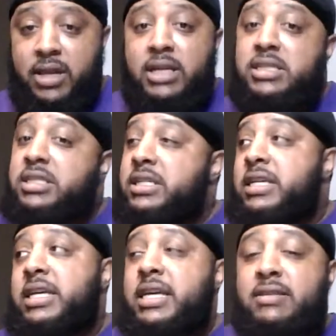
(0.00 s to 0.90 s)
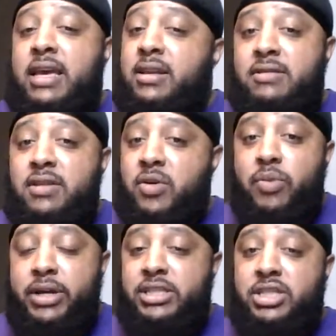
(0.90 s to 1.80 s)
She ain't taking
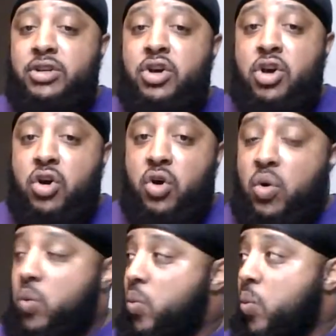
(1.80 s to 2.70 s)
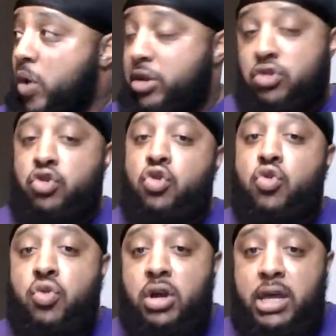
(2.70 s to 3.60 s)
consideration of what your